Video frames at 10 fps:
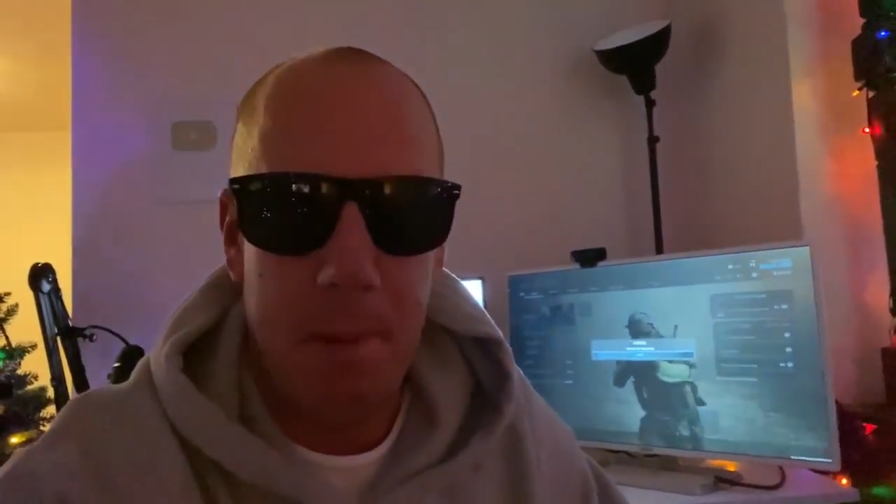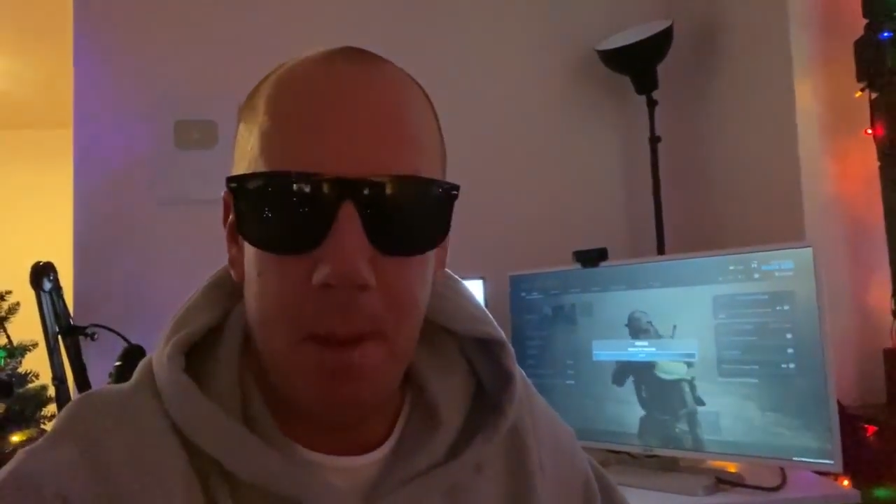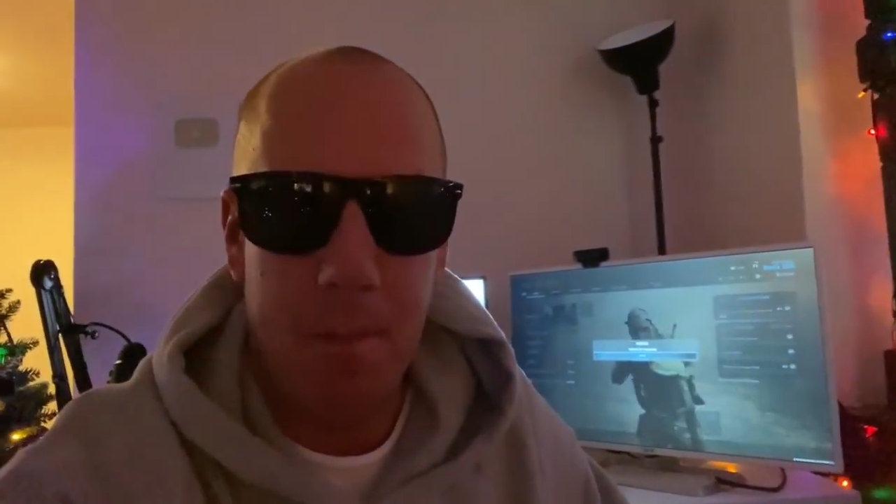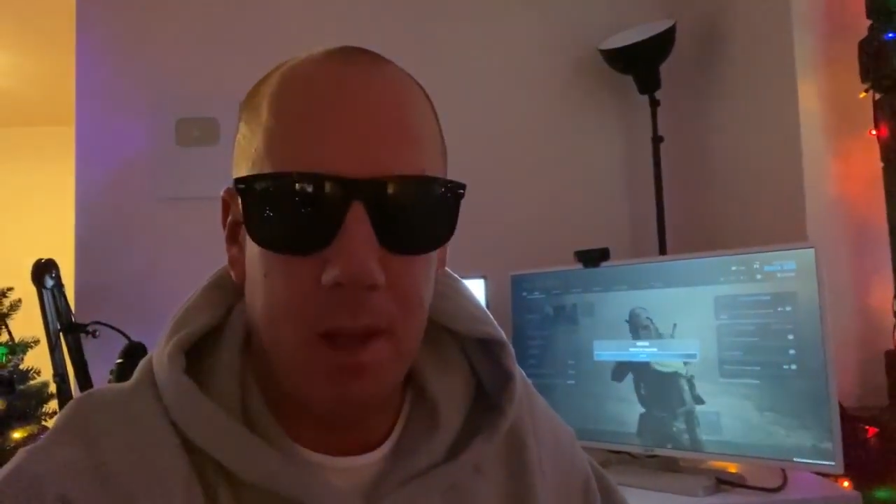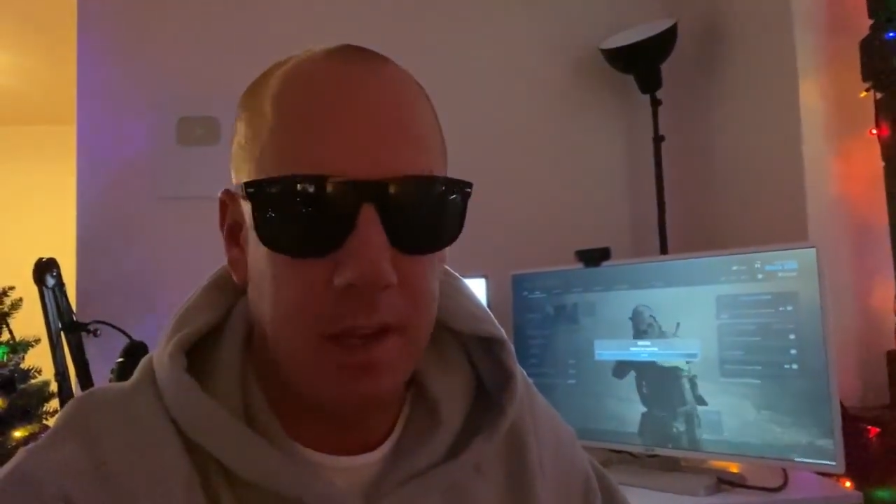
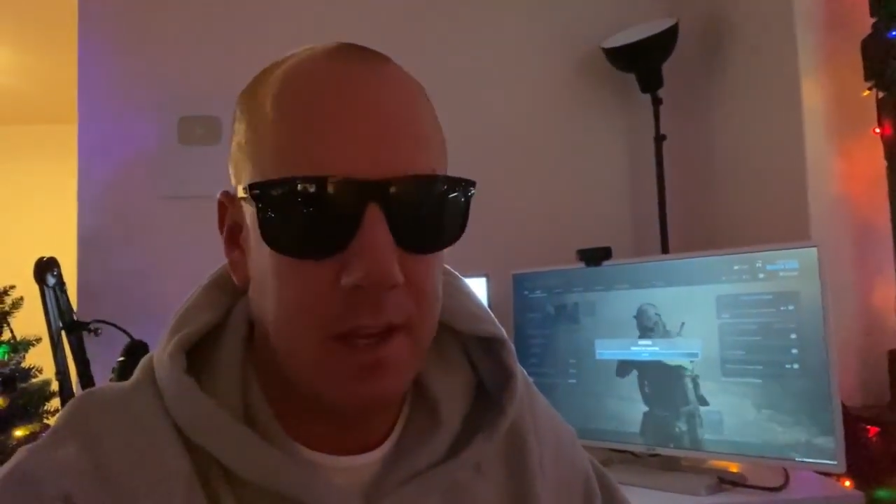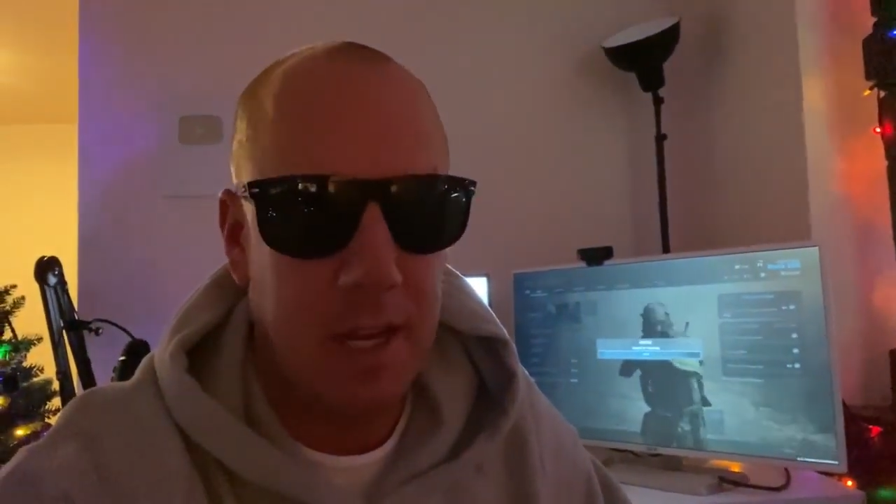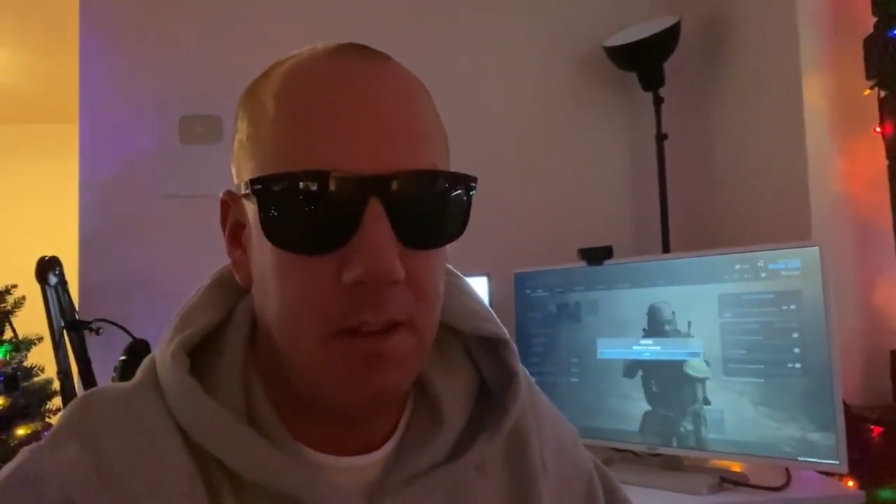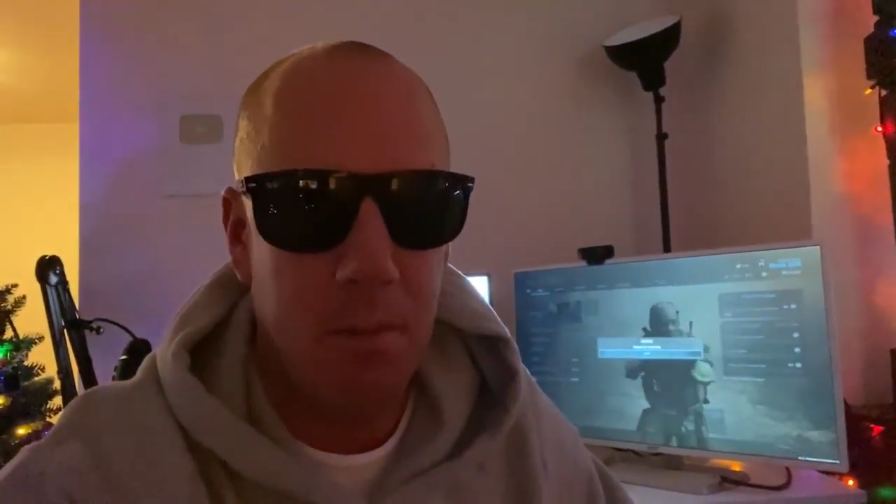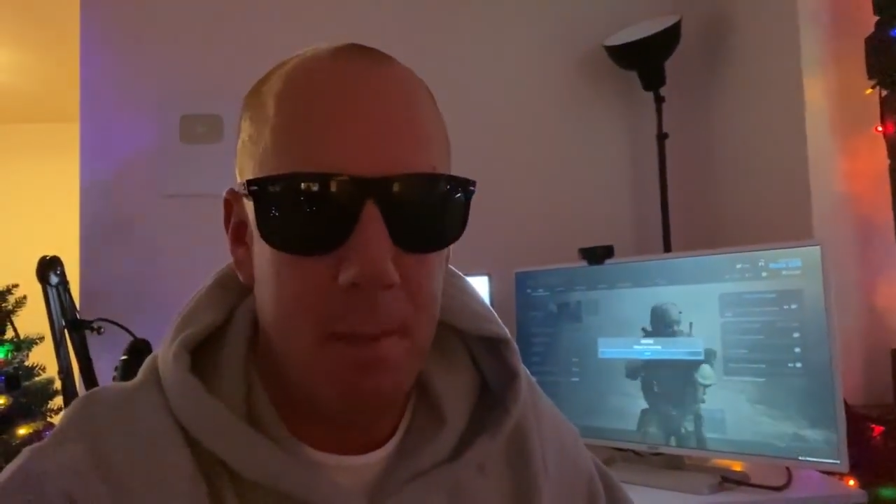man, but like the
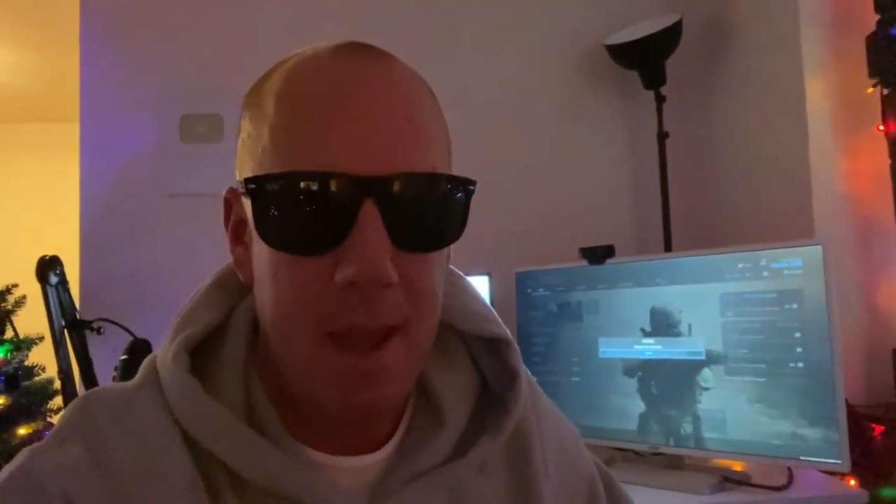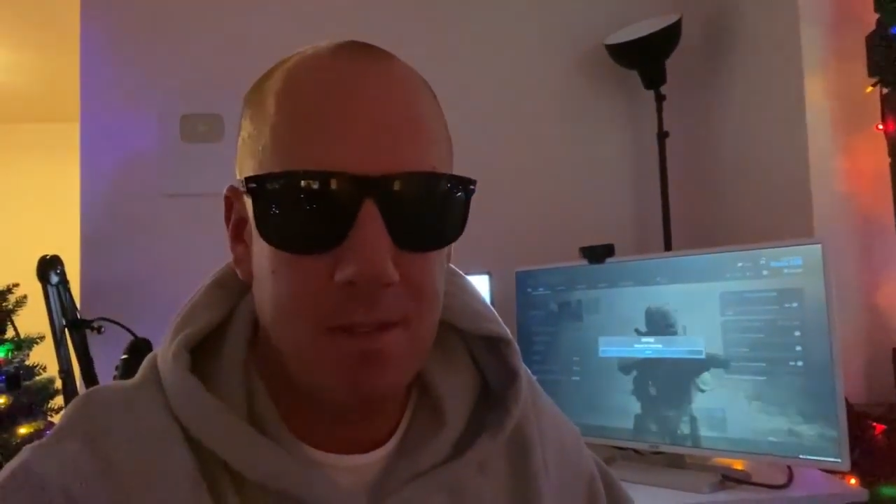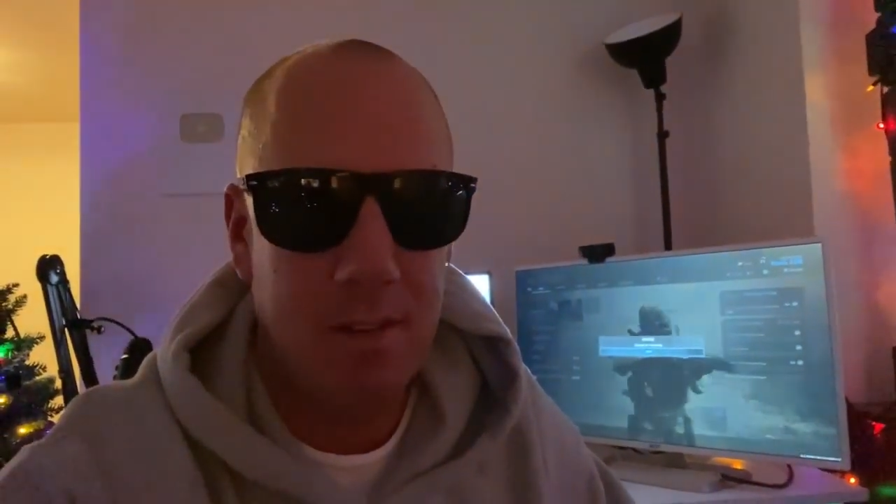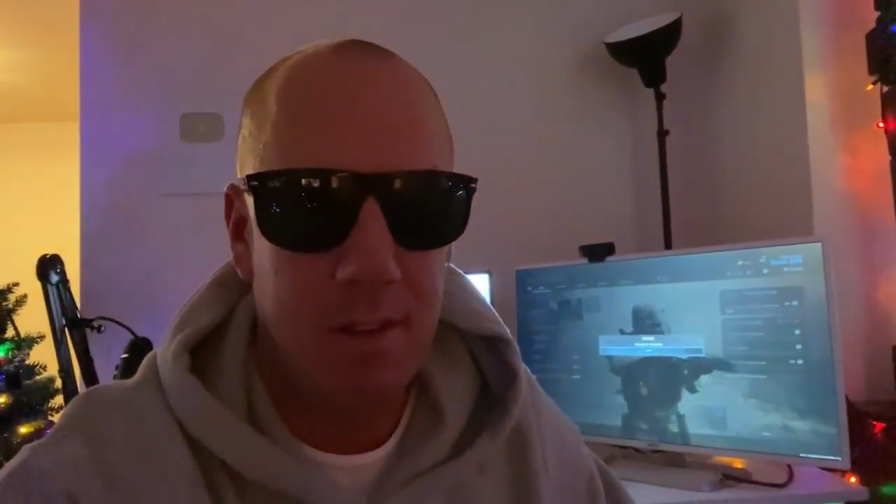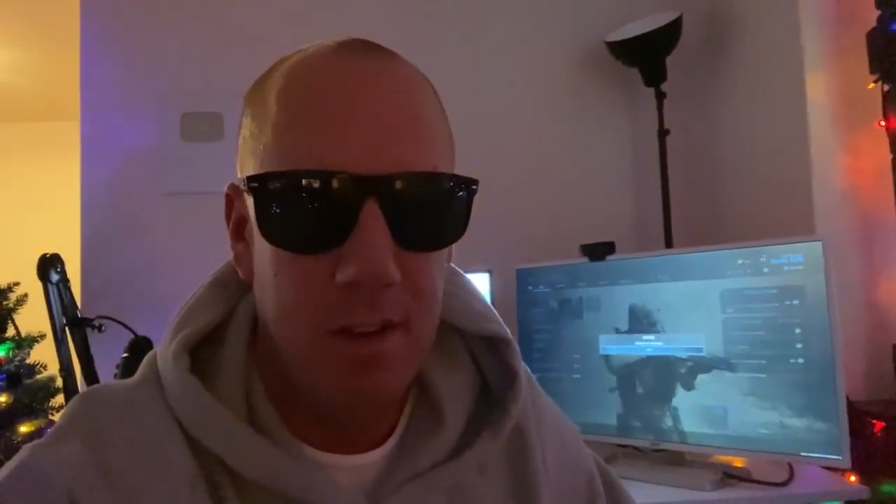kid's a
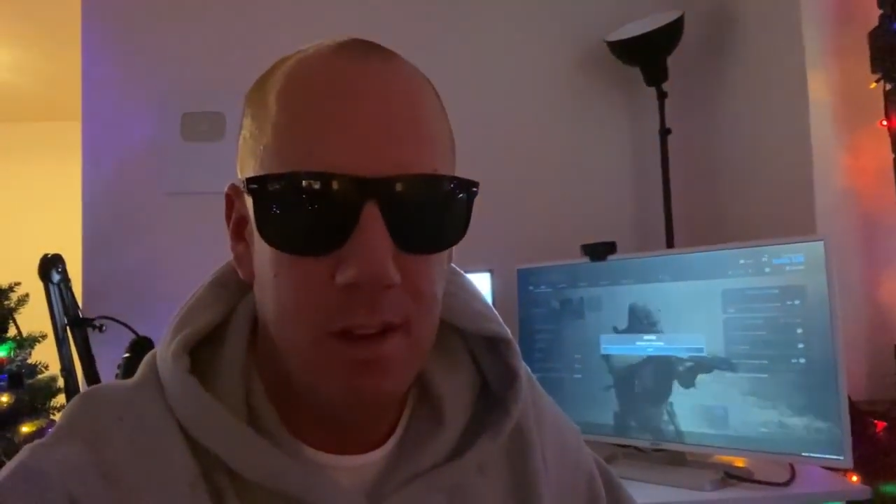mess,